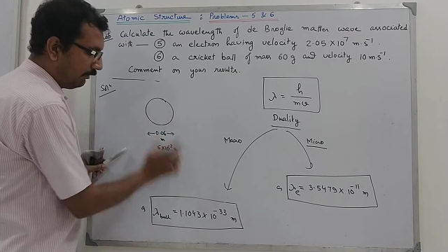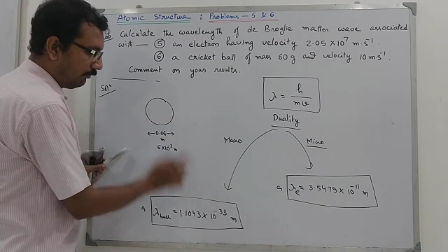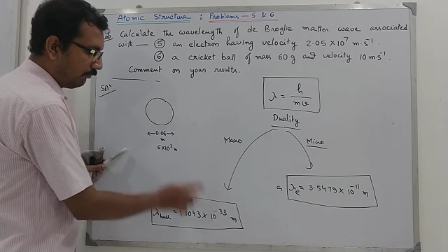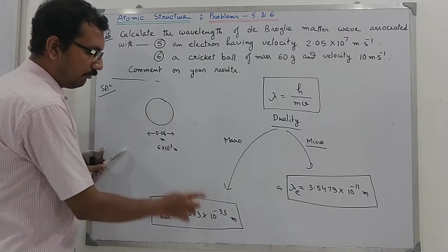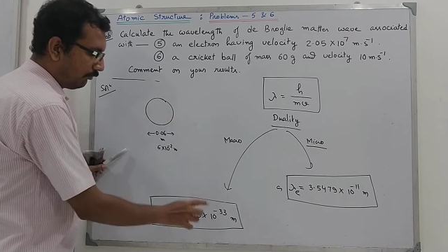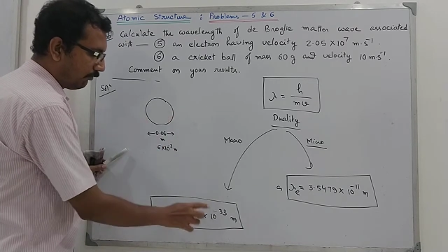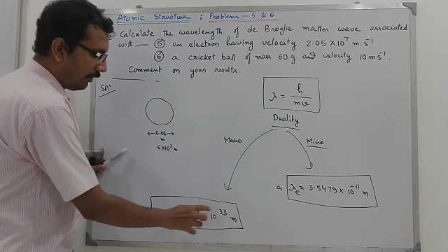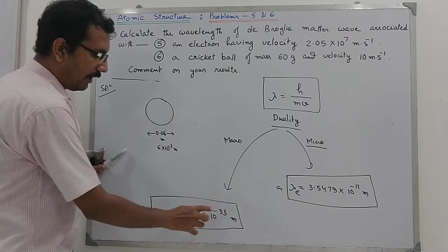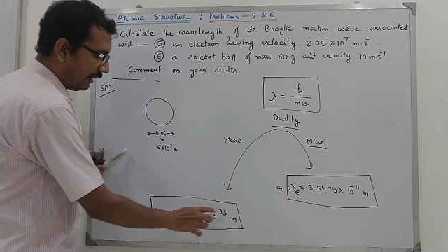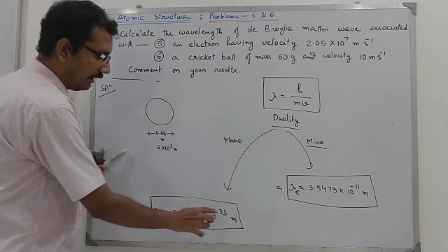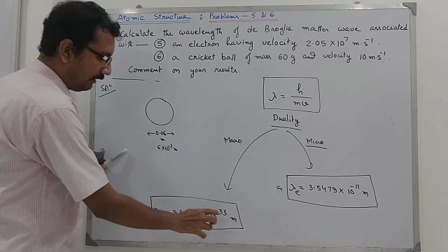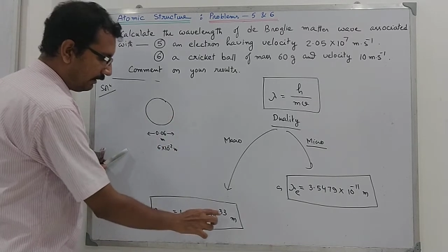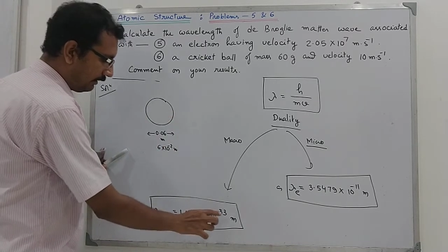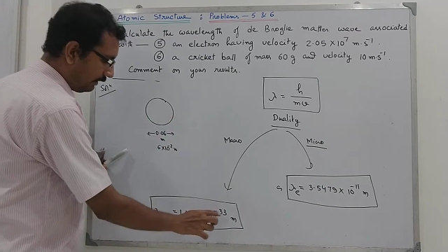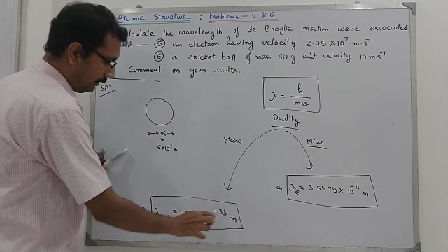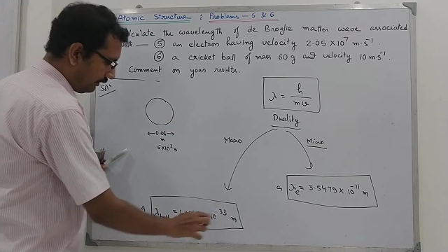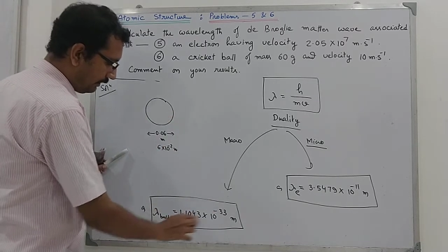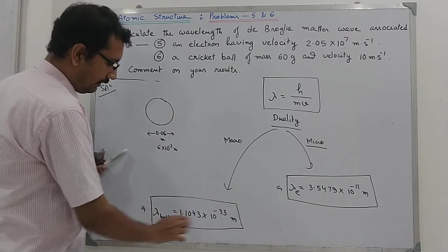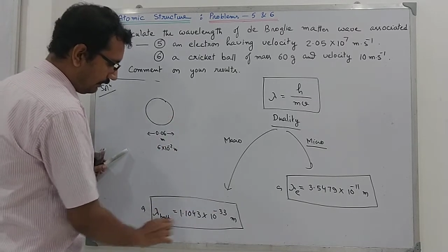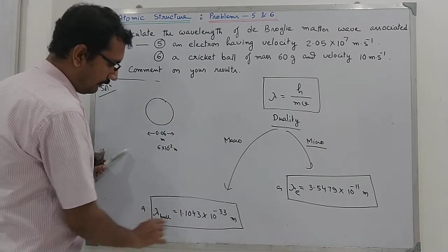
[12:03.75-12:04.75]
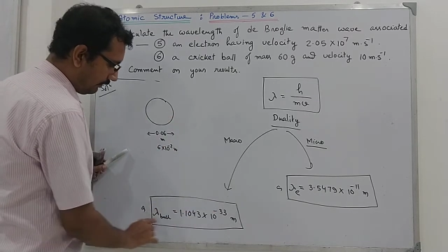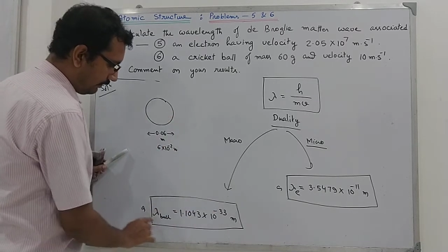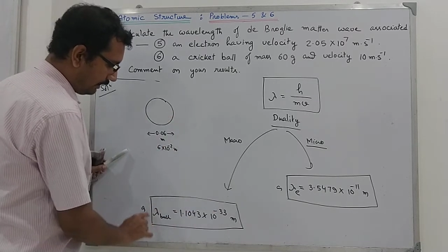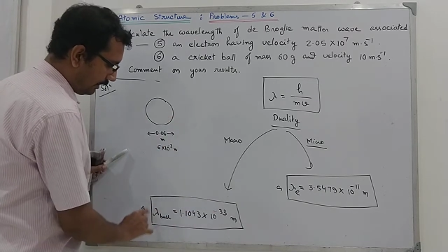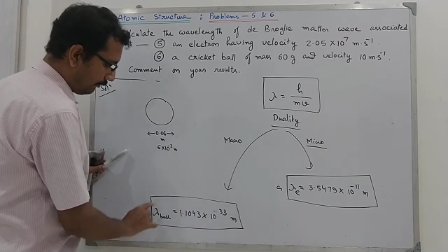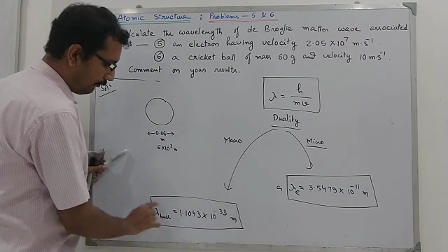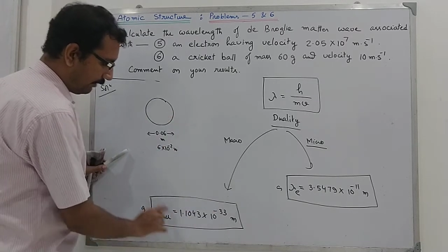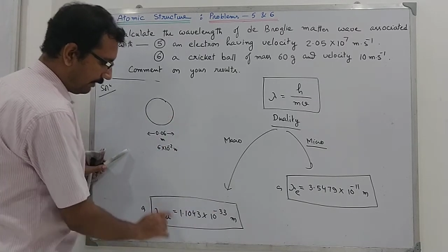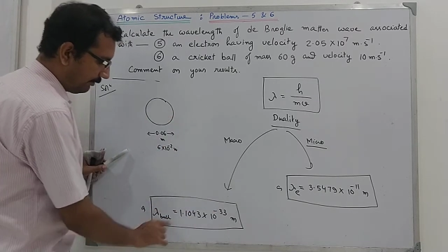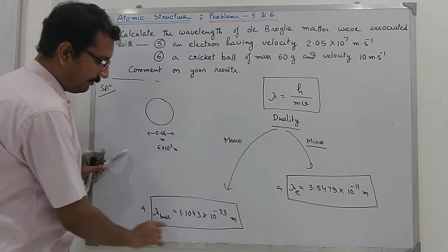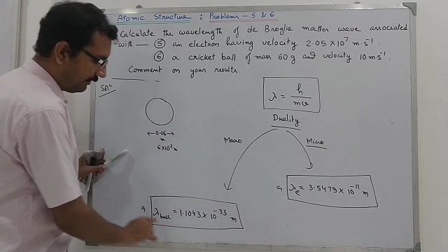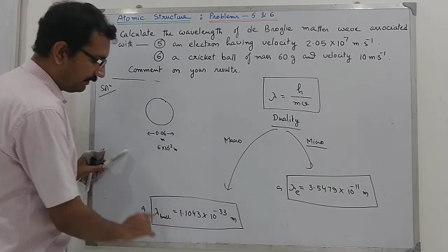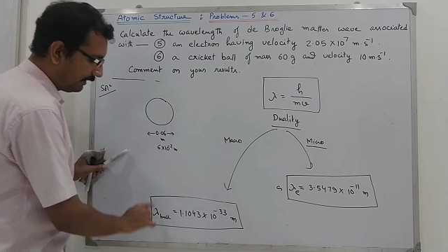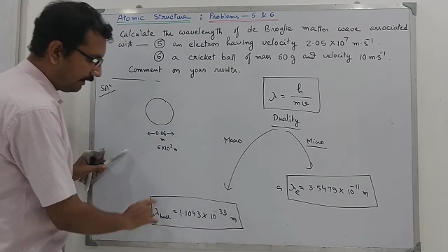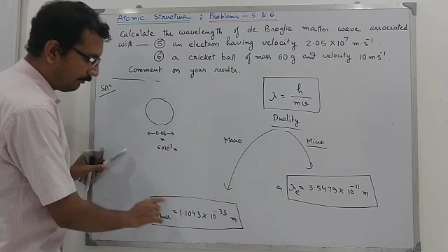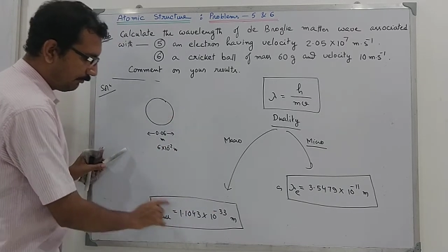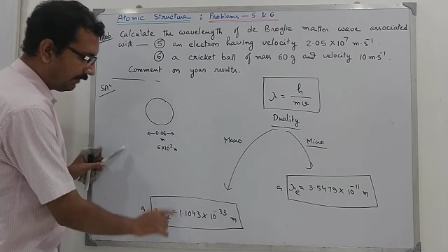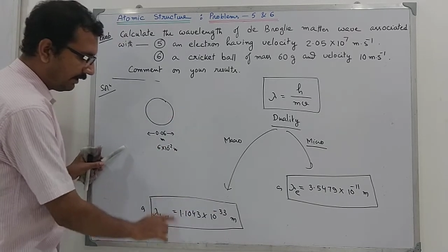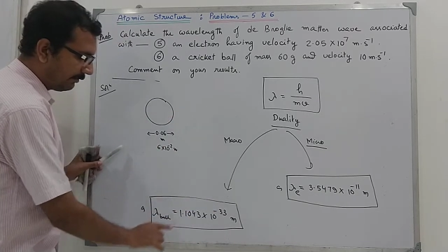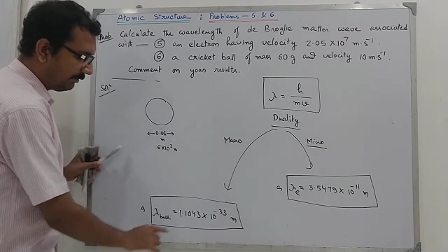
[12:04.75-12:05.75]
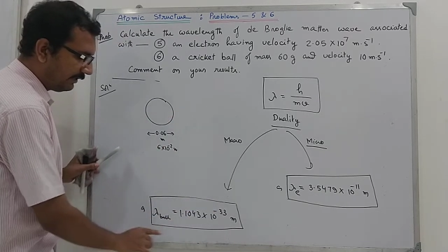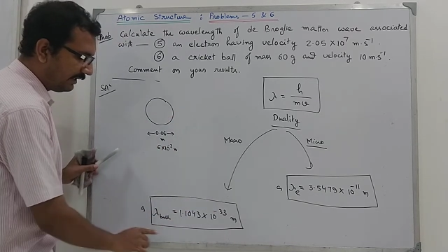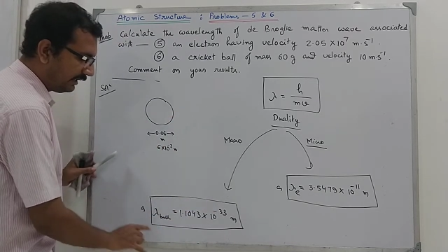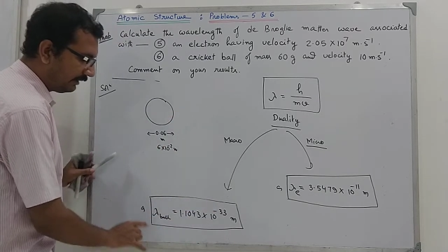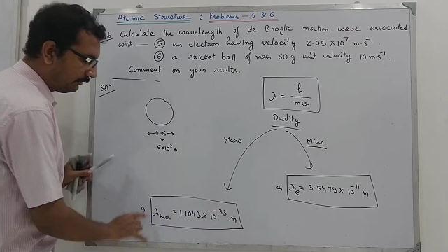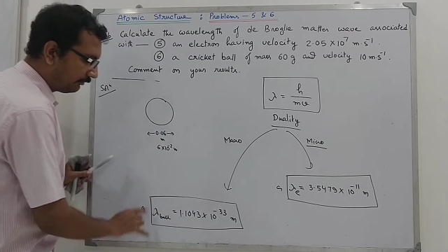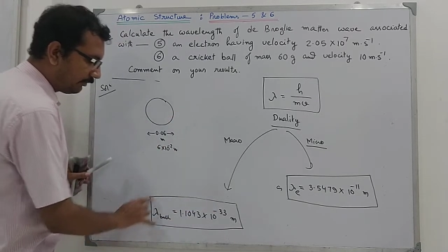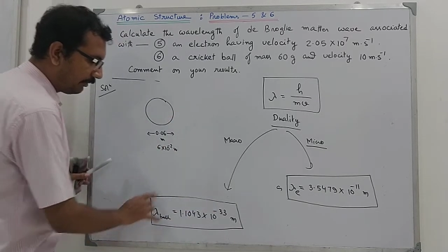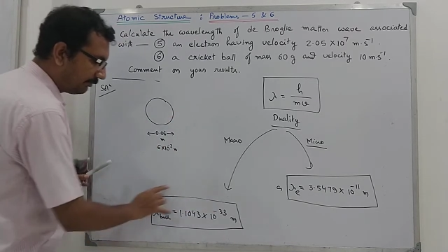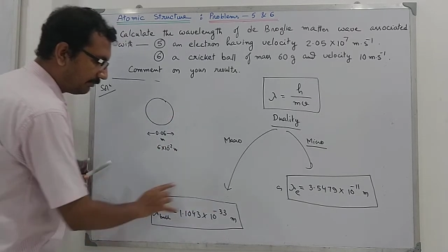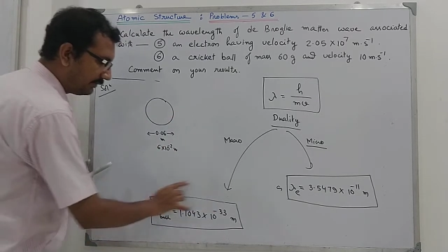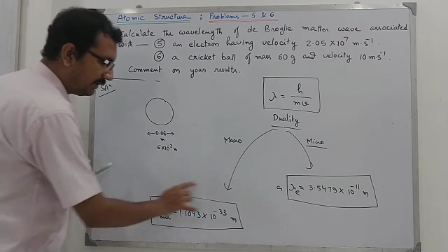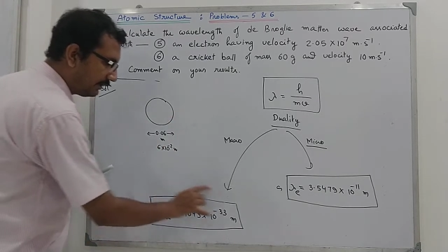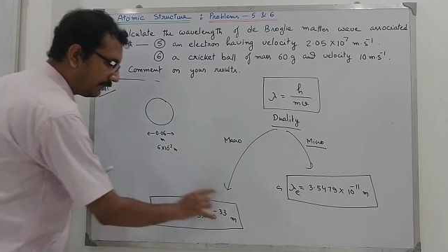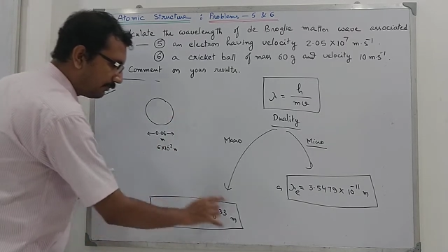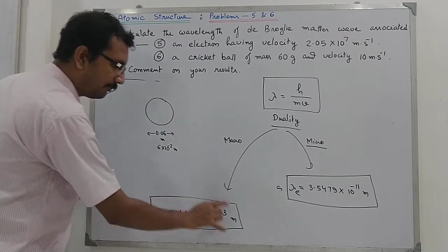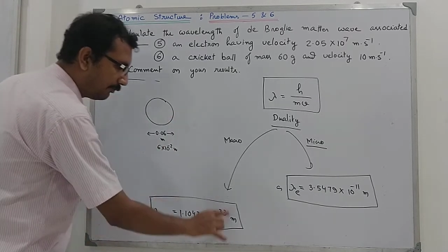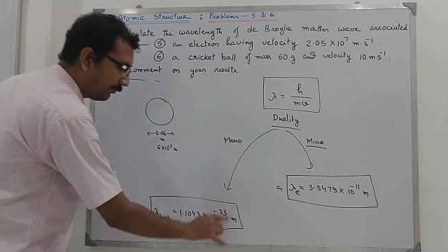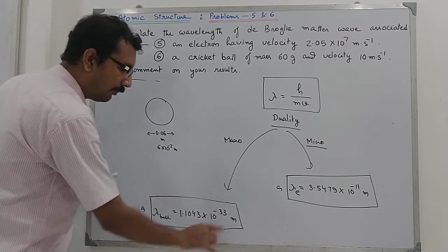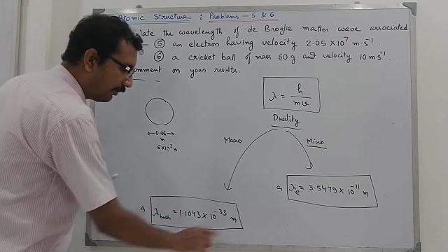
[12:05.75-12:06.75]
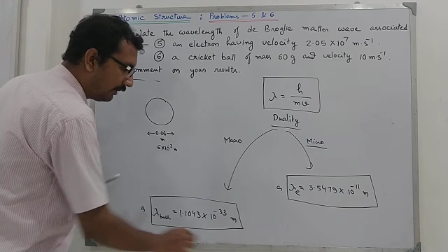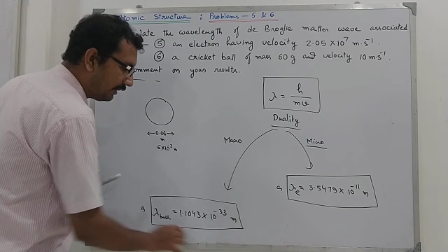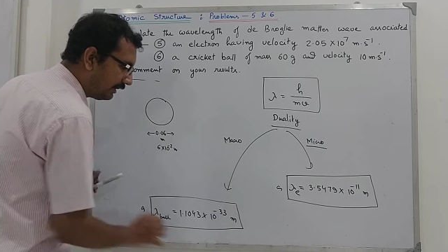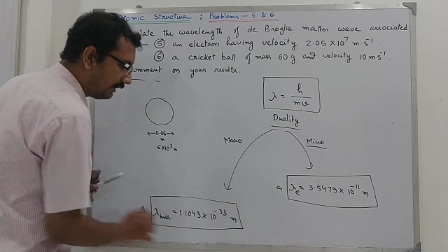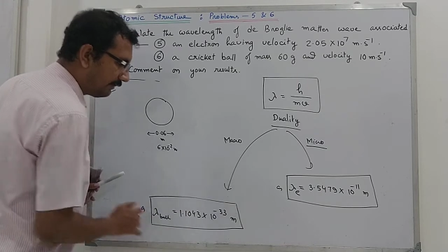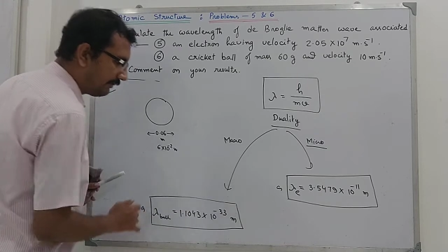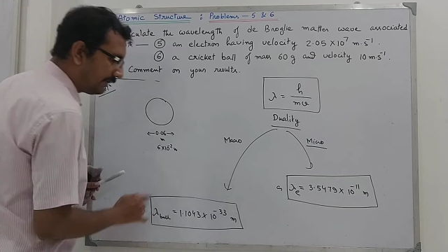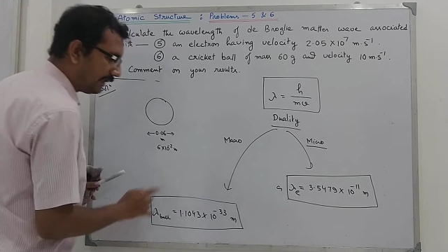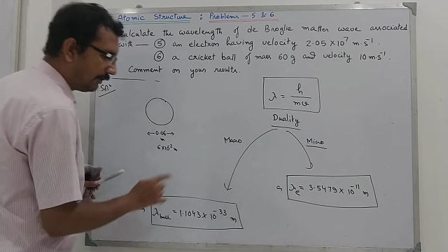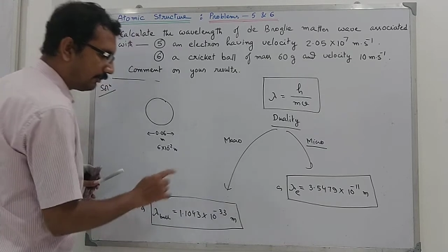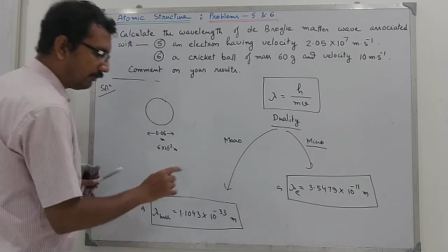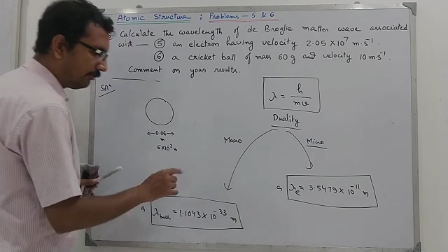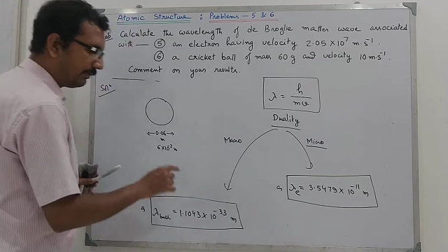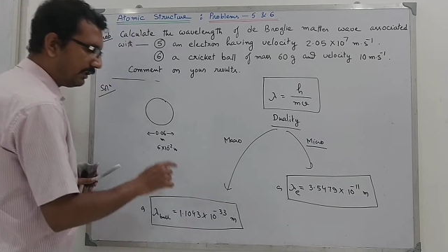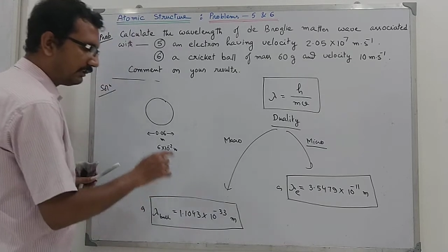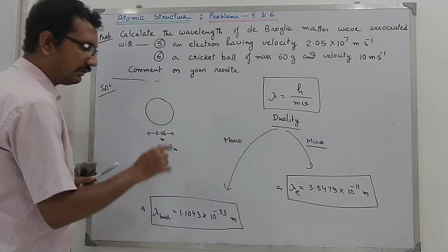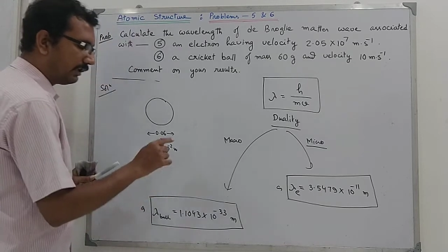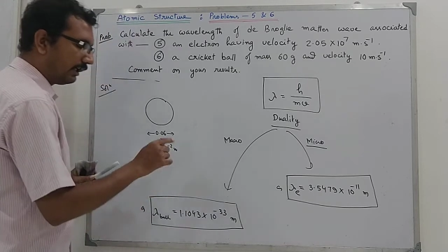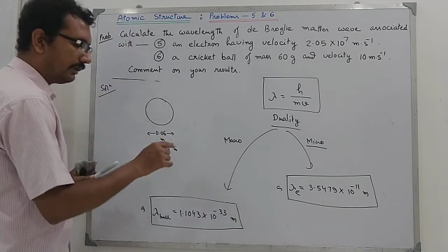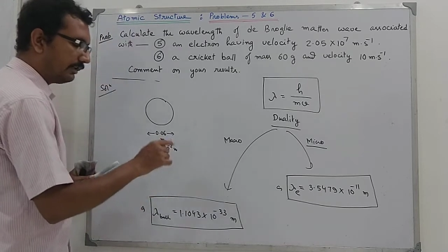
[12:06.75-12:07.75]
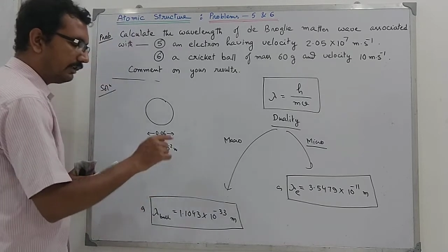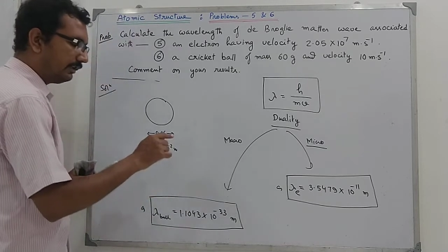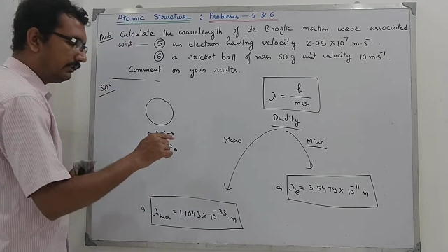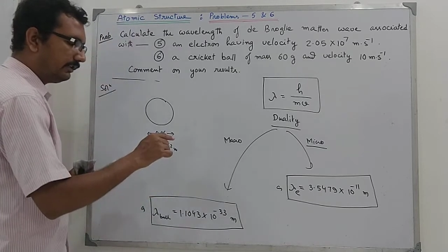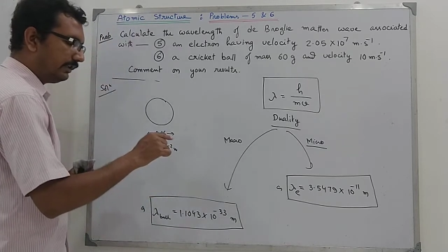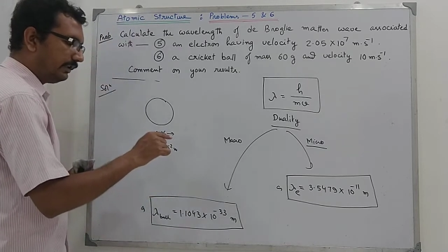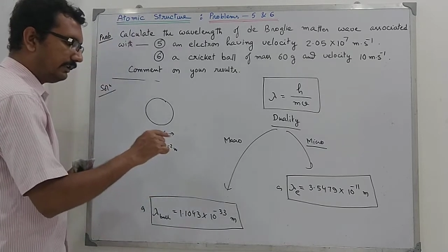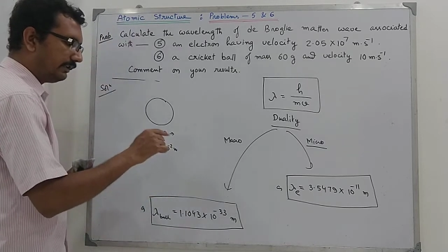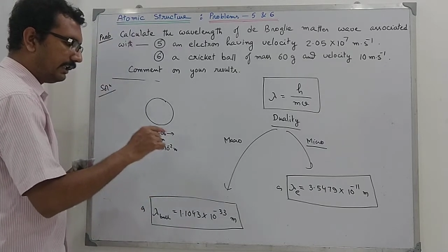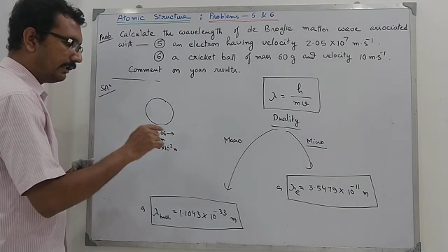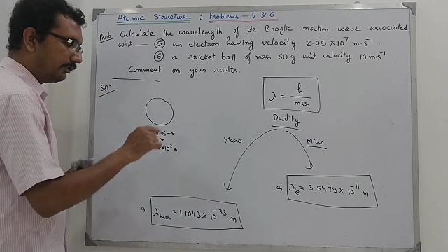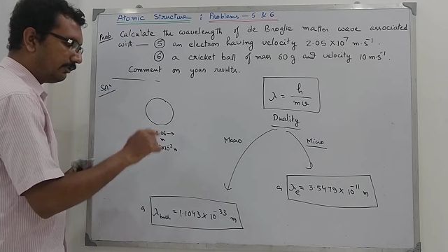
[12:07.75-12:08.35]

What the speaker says: In one, the wavelength of this ball is 10 to the power 33,